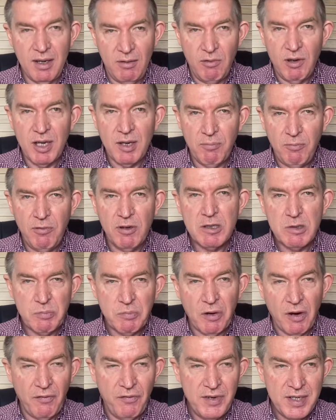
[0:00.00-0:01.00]
what was
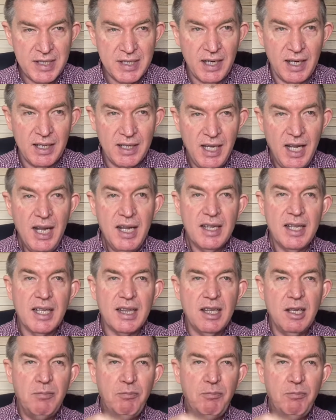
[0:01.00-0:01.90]
prophesied that the